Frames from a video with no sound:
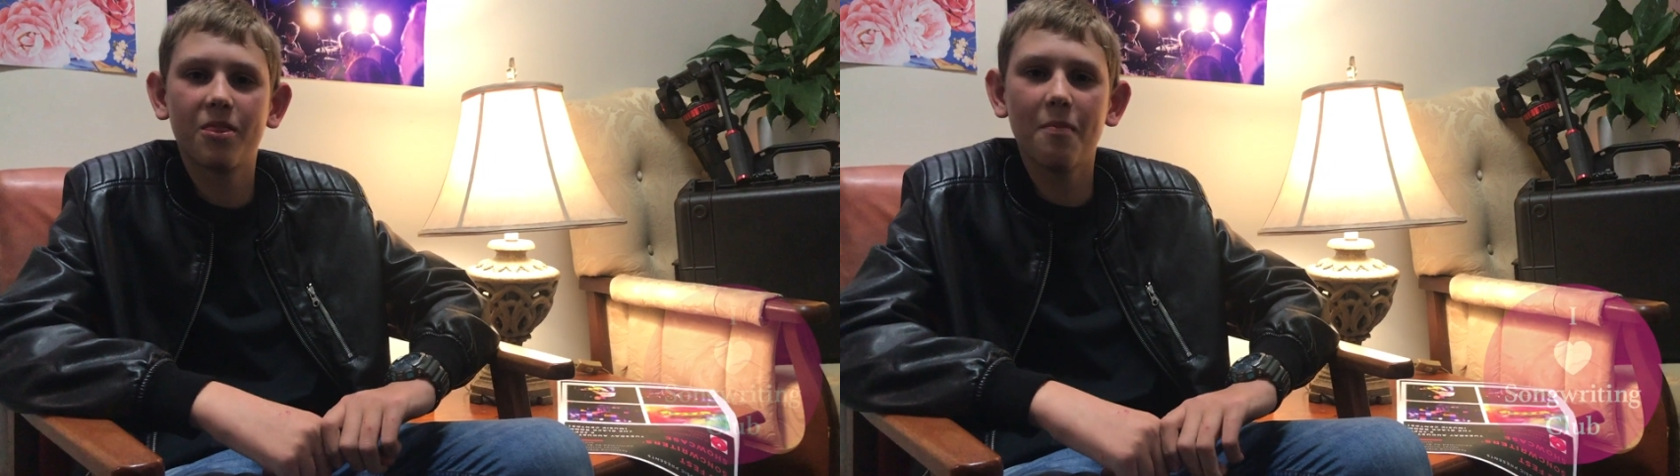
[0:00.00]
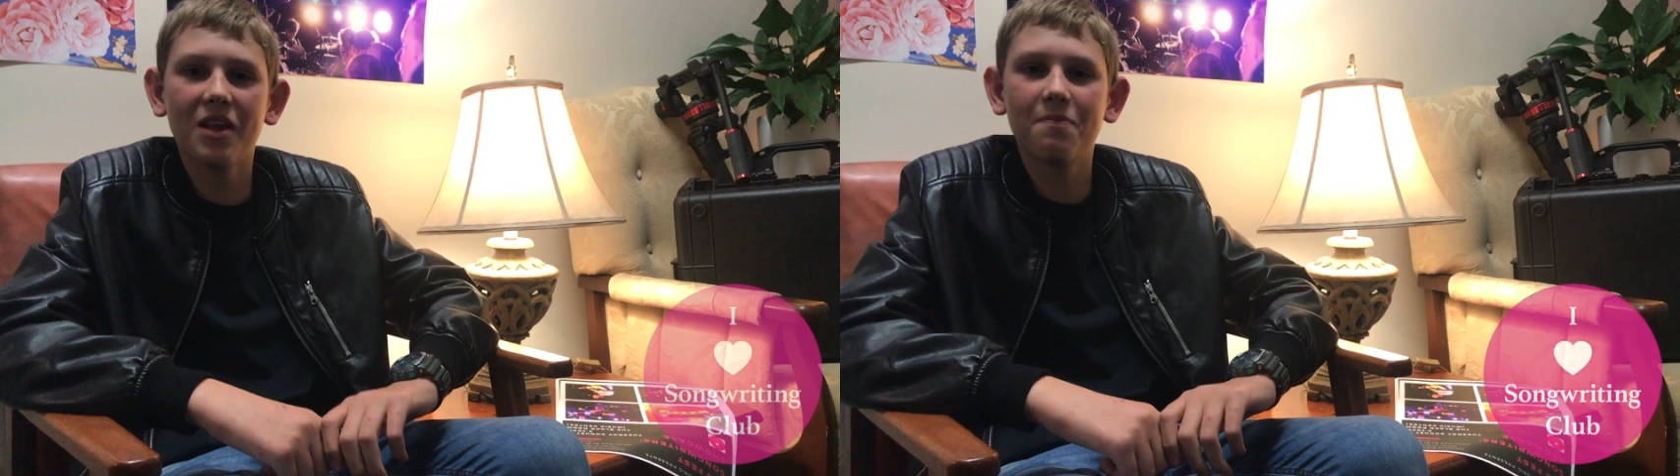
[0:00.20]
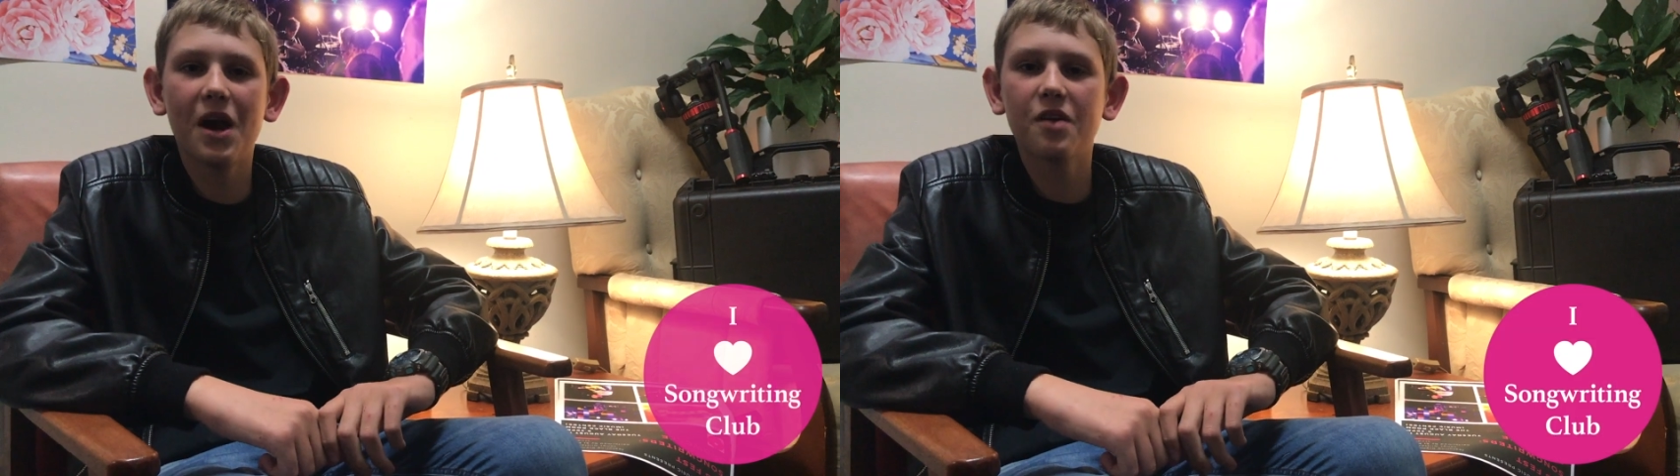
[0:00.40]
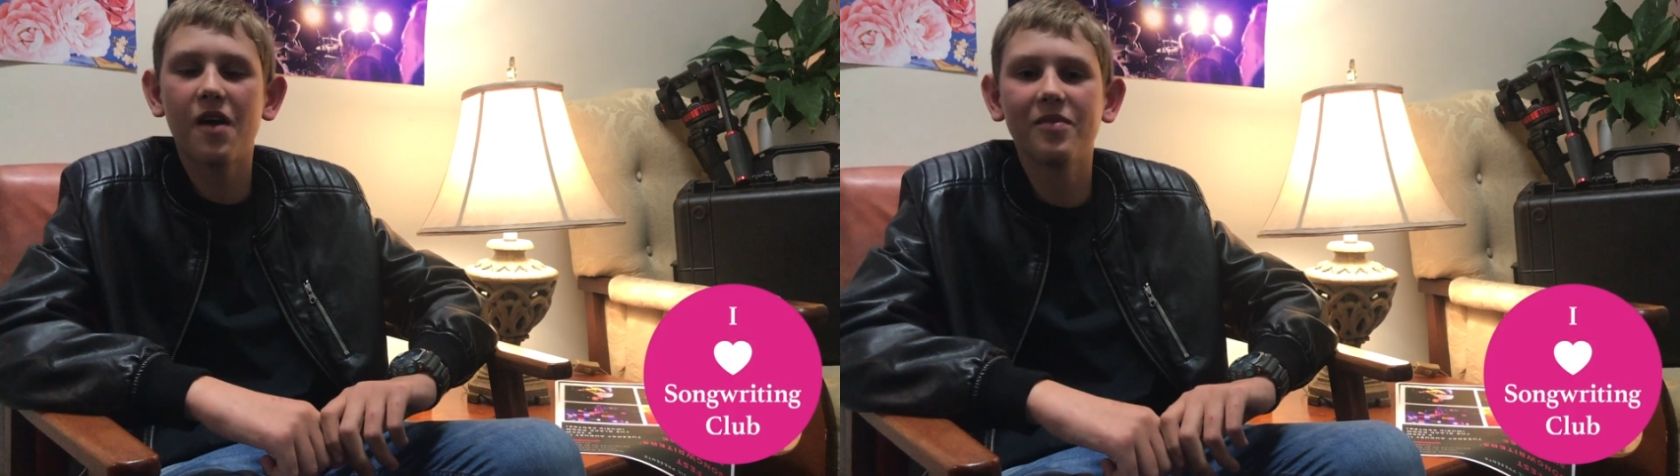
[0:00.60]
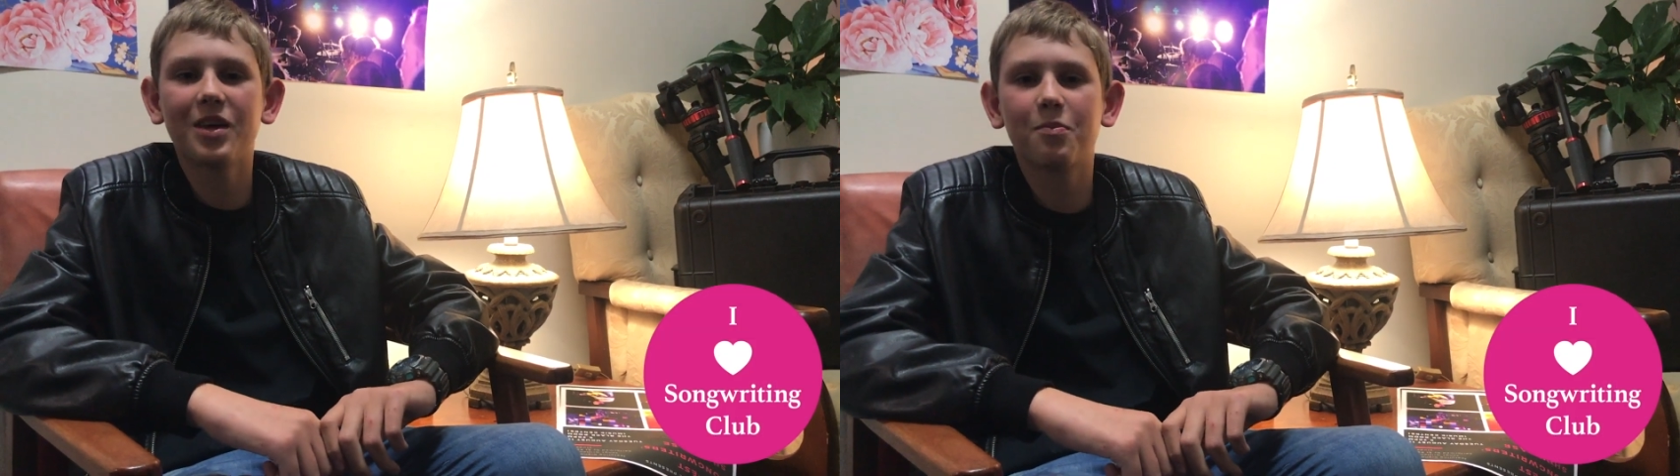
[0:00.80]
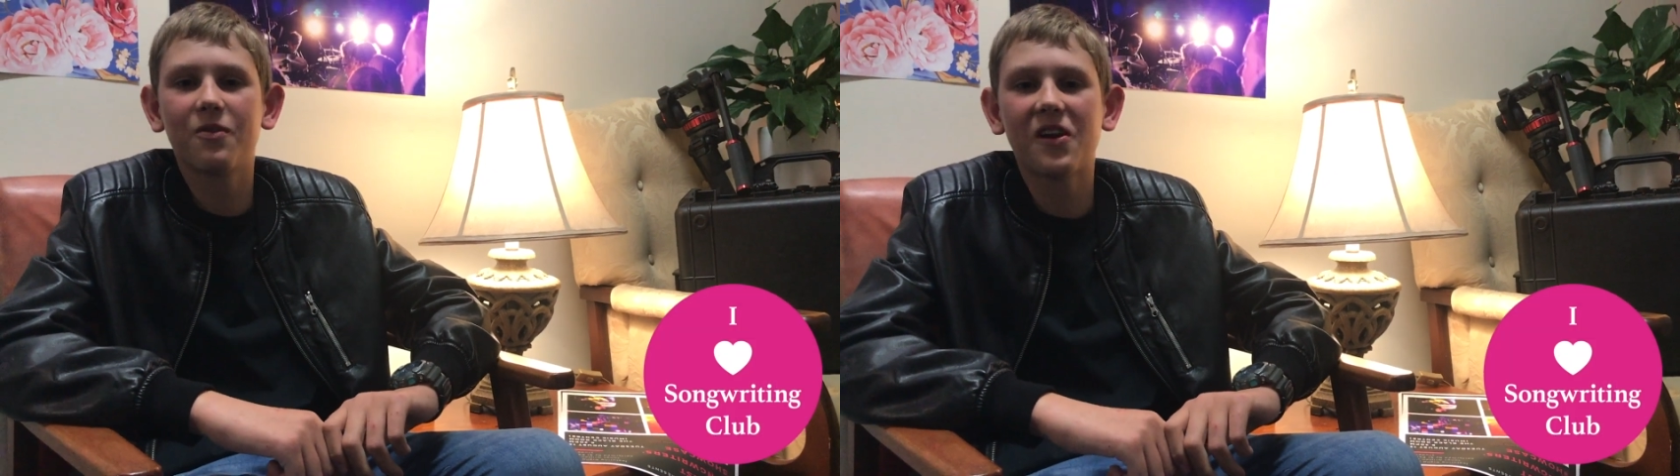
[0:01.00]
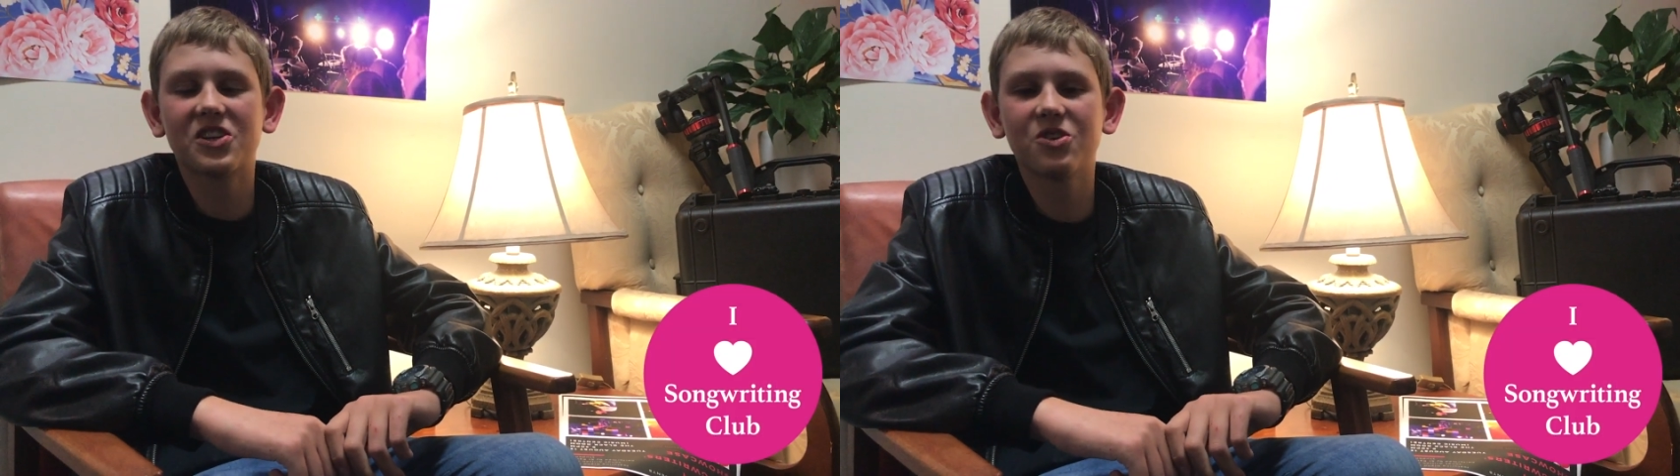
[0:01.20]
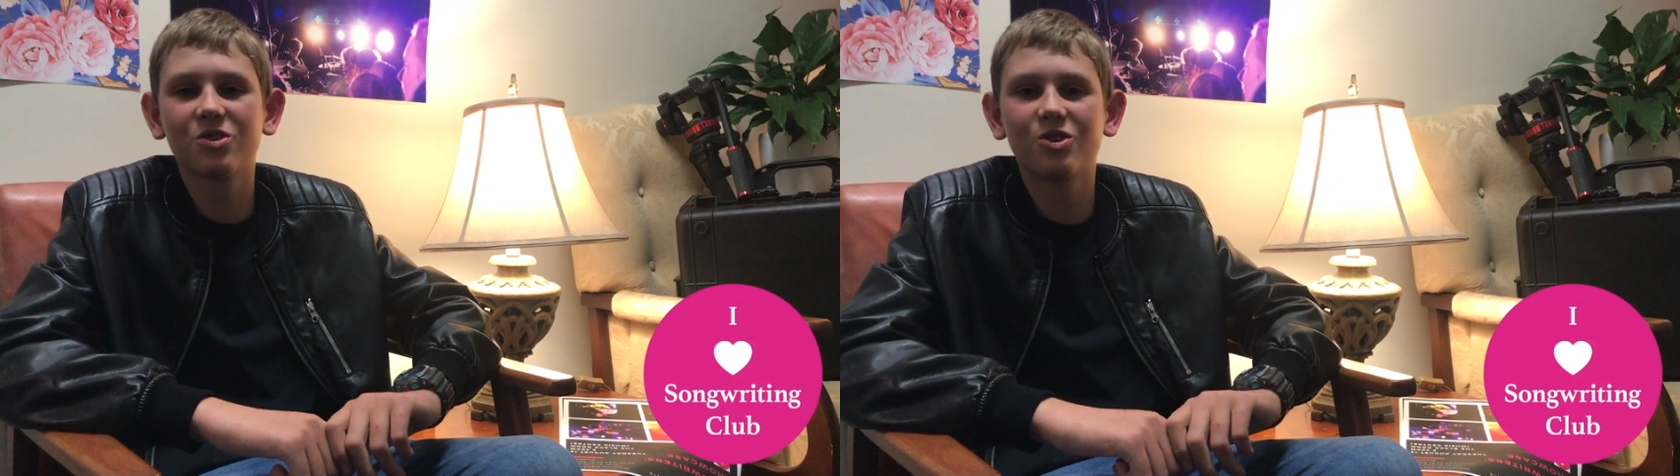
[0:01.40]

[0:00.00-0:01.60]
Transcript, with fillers: the best part of having a professional